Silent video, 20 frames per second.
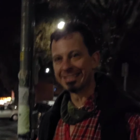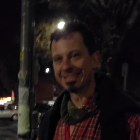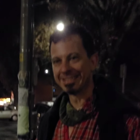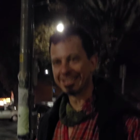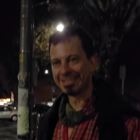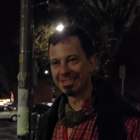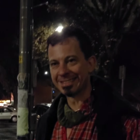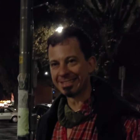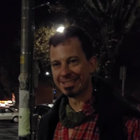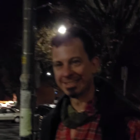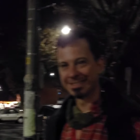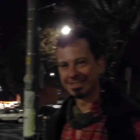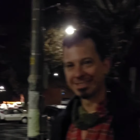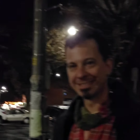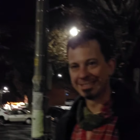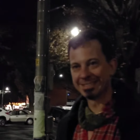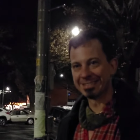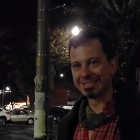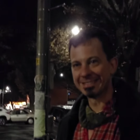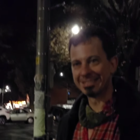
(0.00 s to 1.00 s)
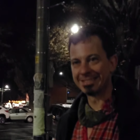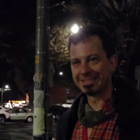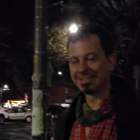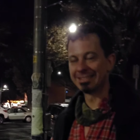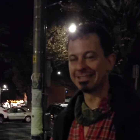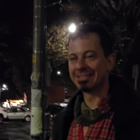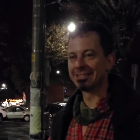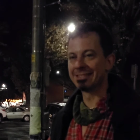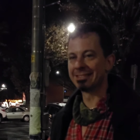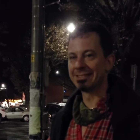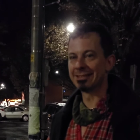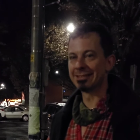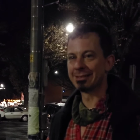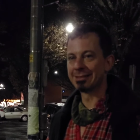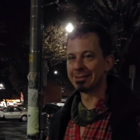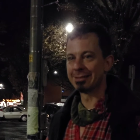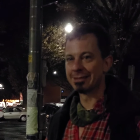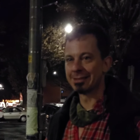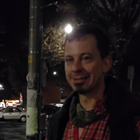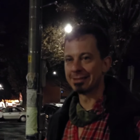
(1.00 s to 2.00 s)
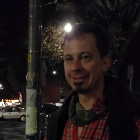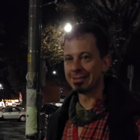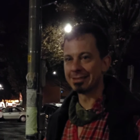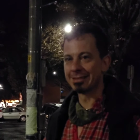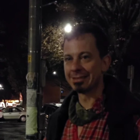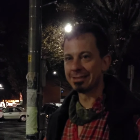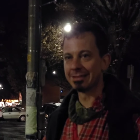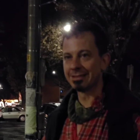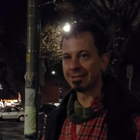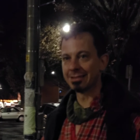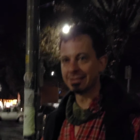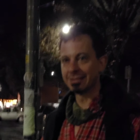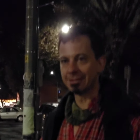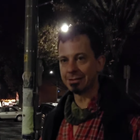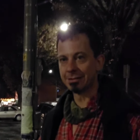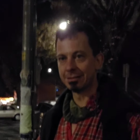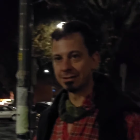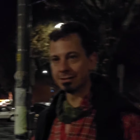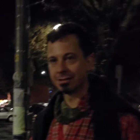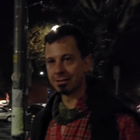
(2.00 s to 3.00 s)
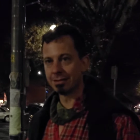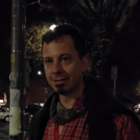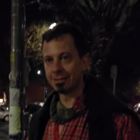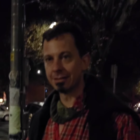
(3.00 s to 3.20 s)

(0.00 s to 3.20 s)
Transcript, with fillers: I've always said it looks like a large snail.